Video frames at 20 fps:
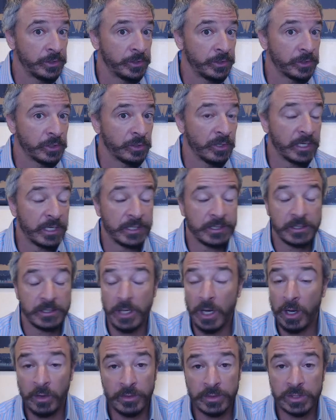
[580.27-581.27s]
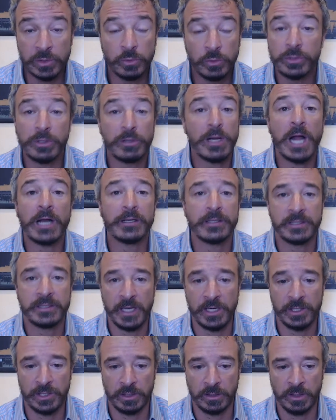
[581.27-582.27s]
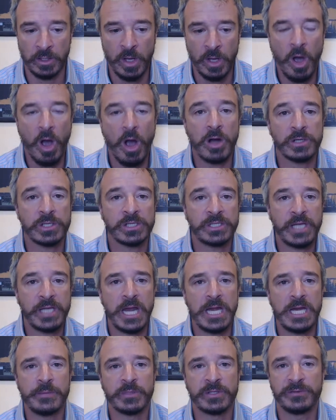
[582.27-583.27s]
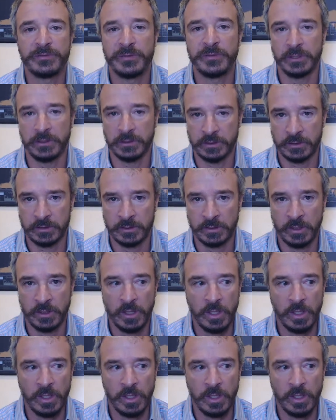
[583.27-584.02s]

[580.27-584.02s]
Crickets. No, the schools are not in session. Are stadiums filled?